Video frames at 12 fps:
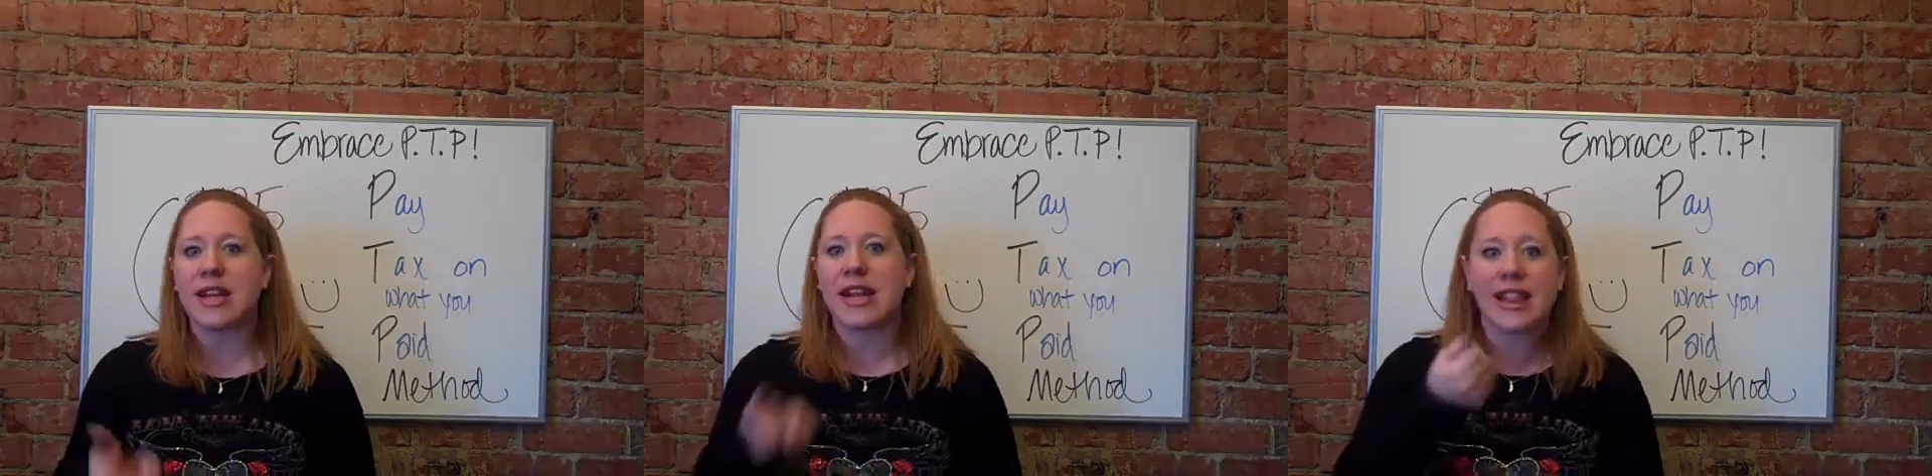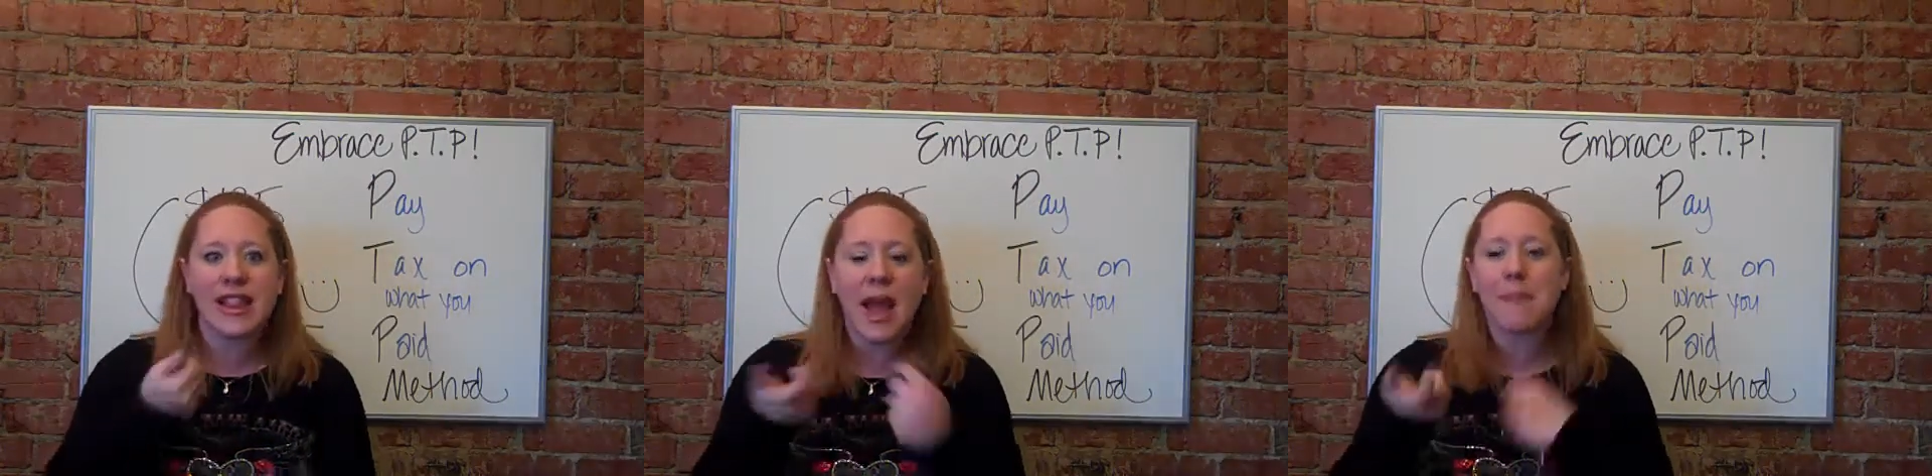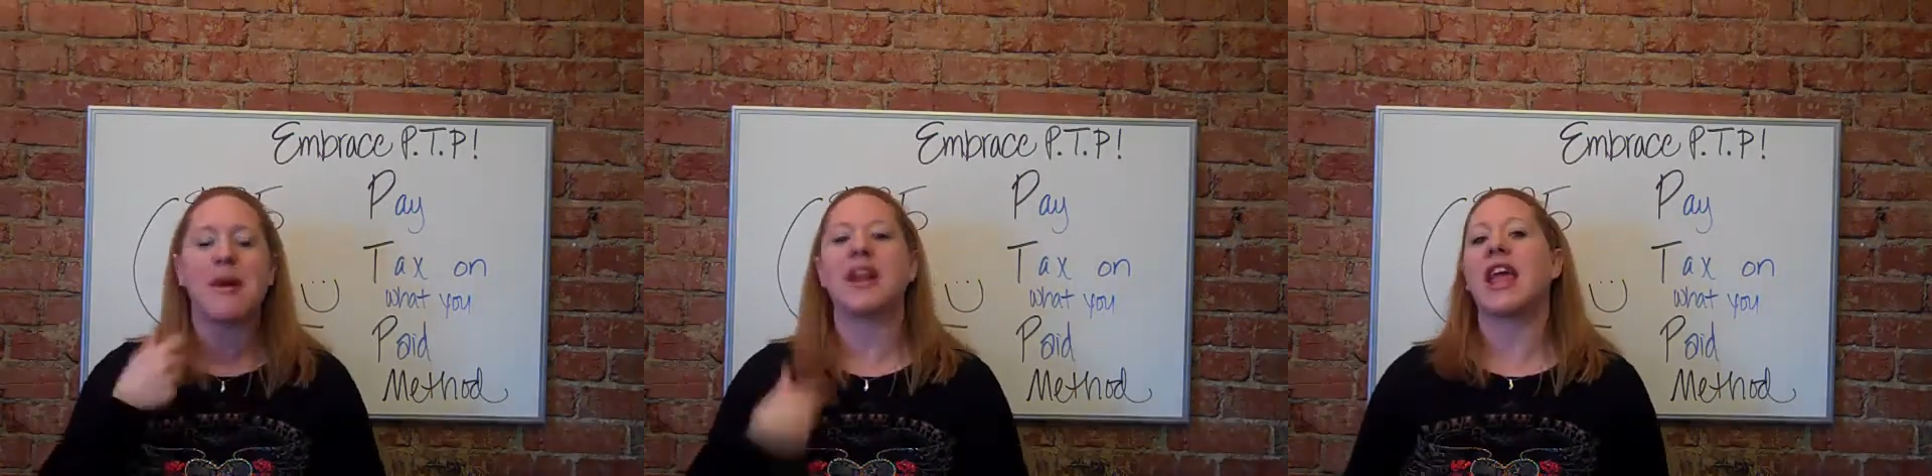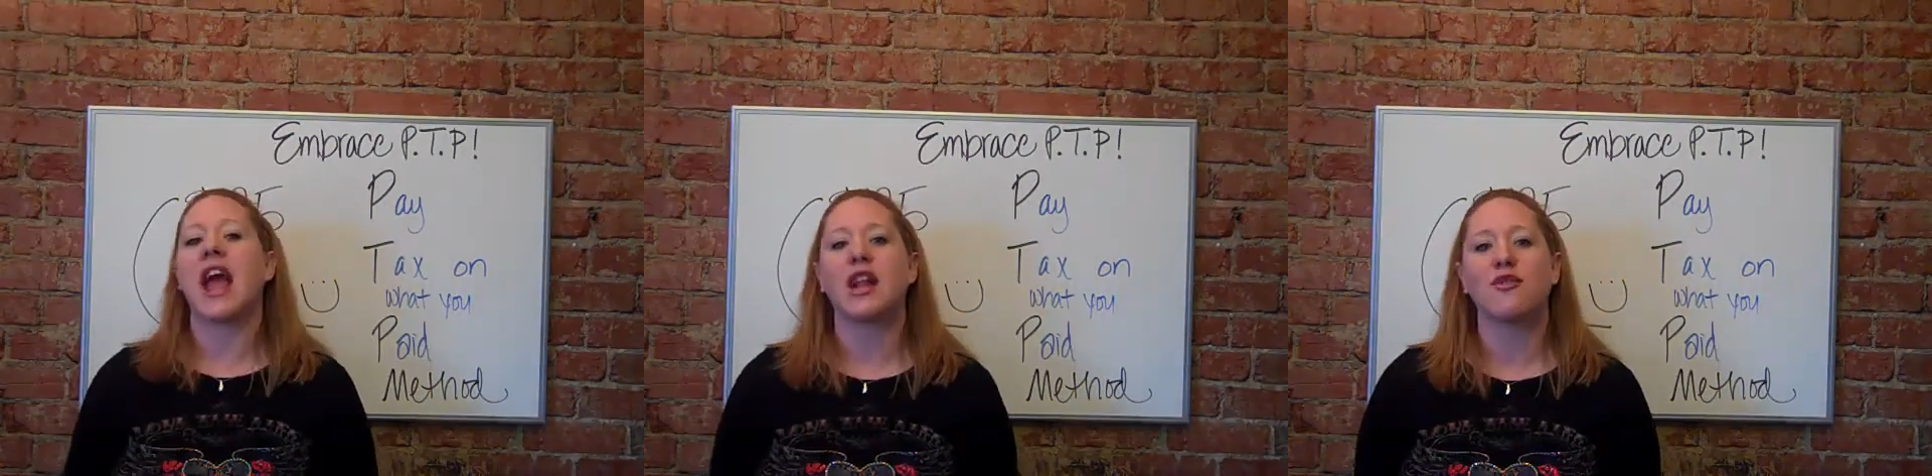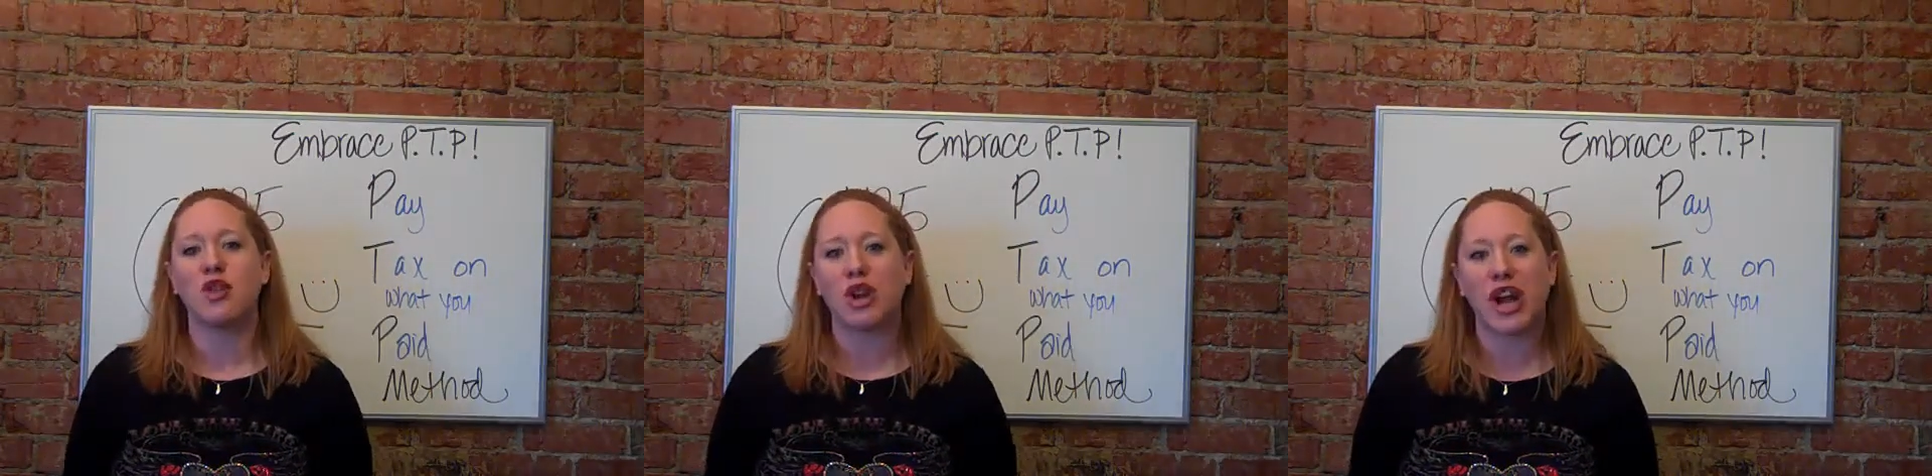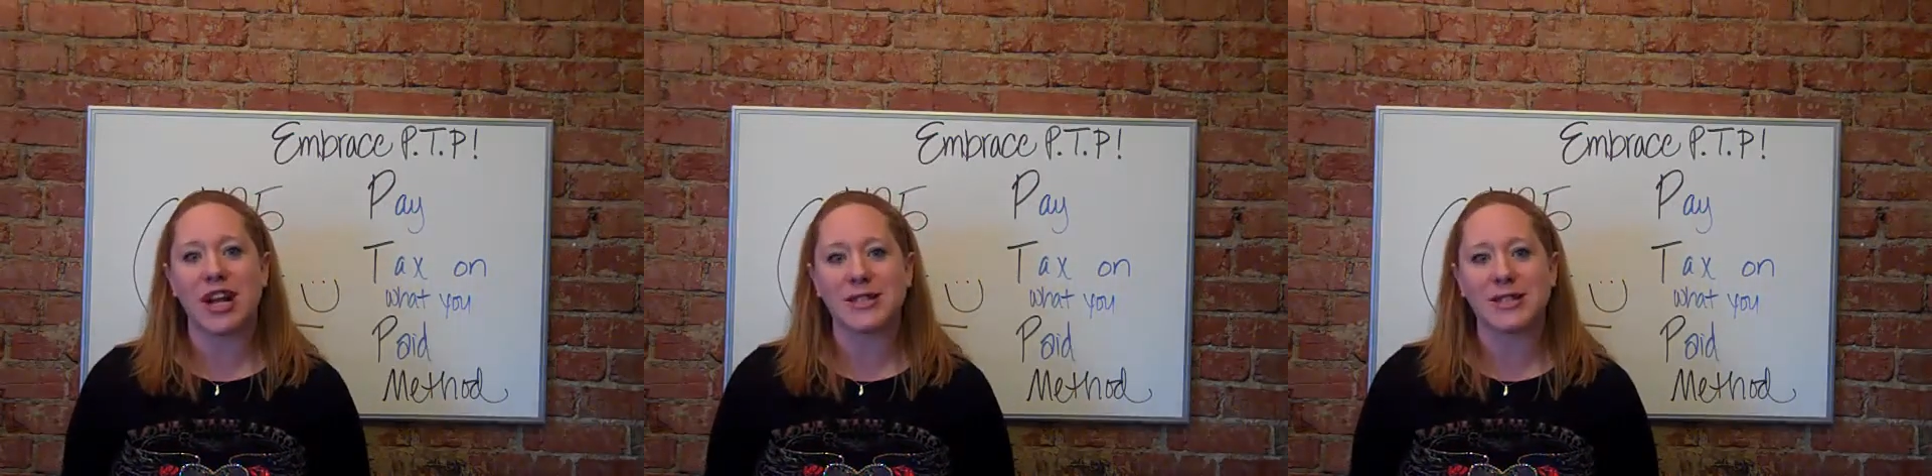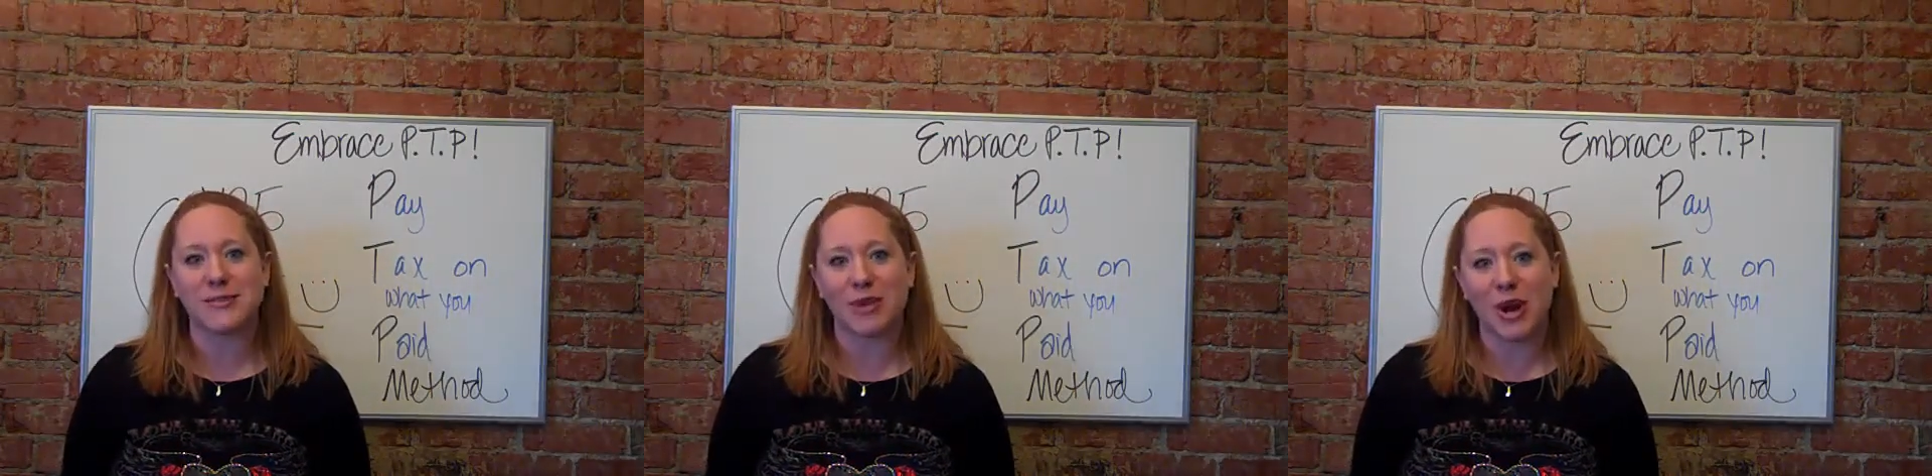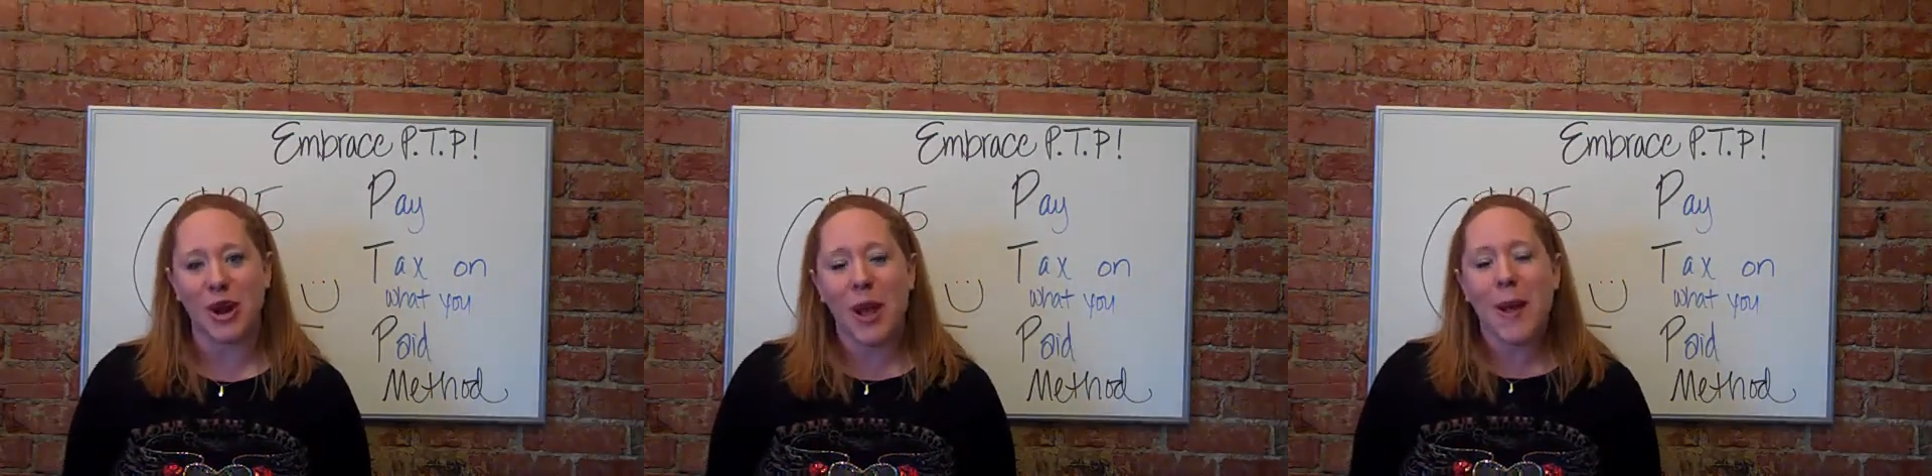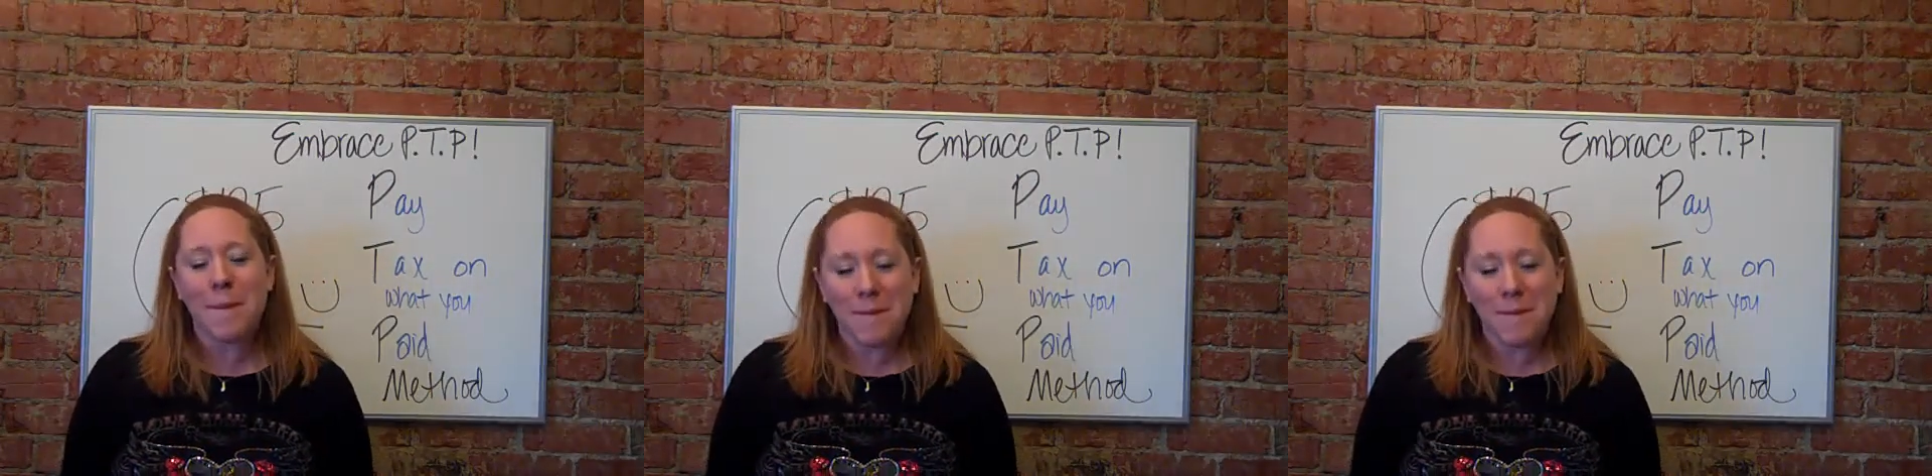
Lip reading: get that money out of your customer,